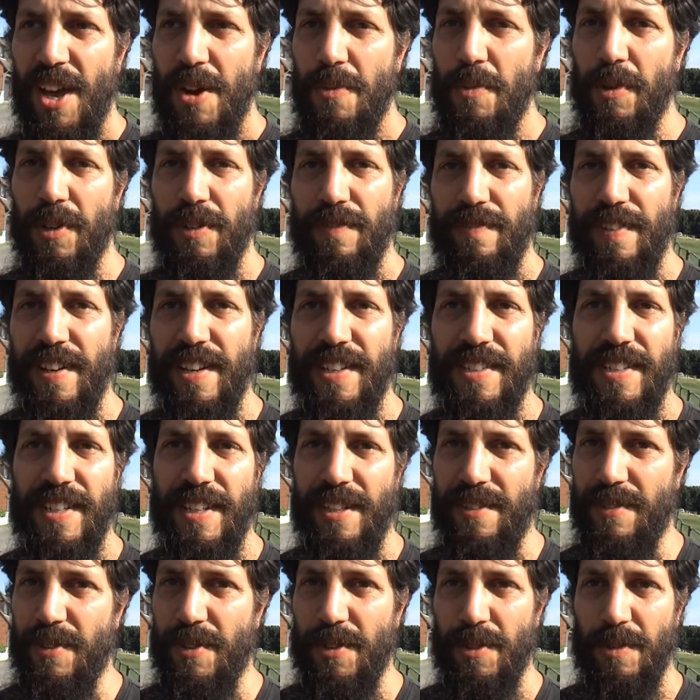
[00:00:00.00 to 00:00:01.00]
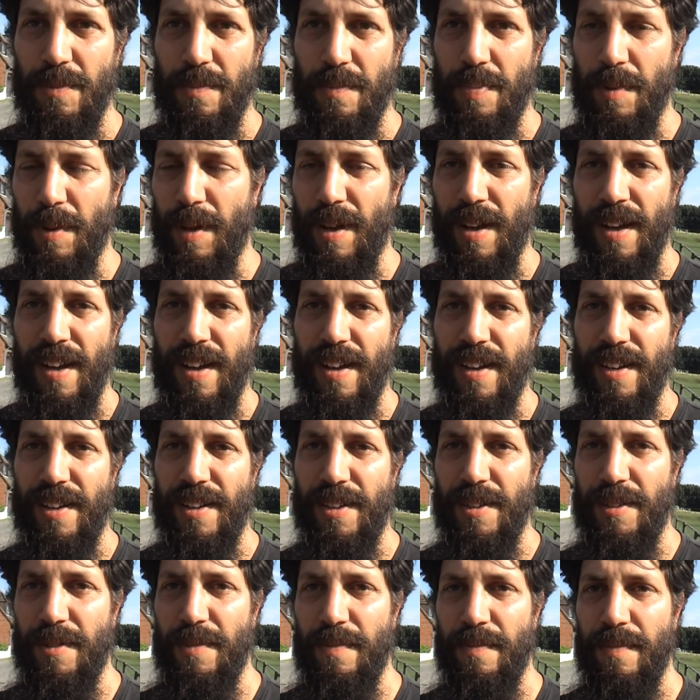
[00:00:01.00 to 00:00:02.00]
one affinity group
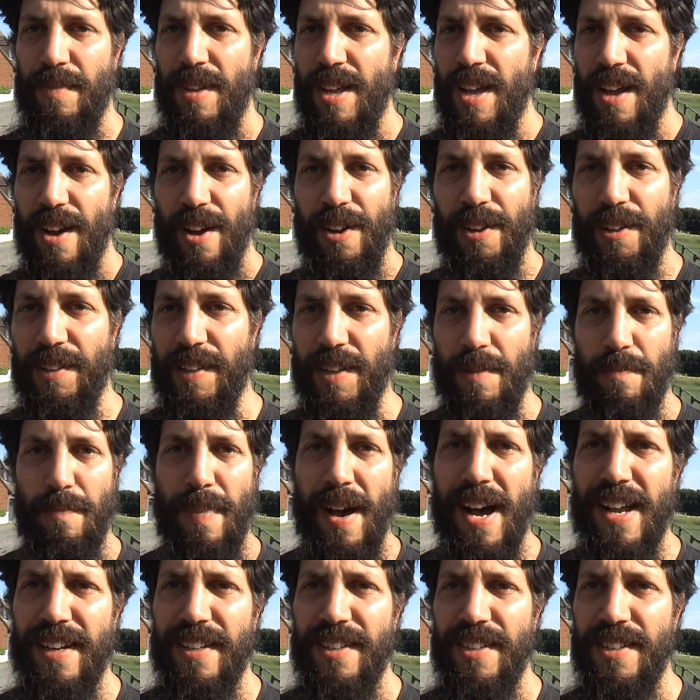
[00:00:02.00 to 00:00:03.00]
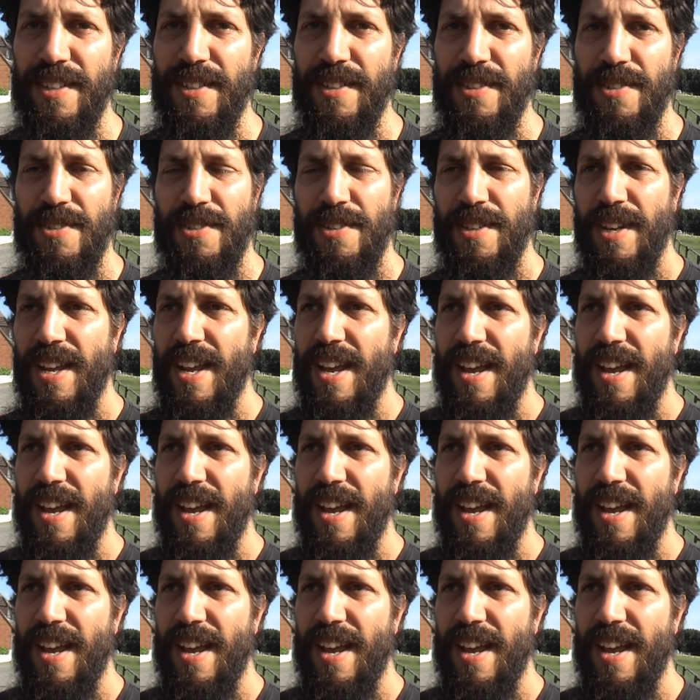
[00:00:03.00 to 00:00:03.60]
holding banners,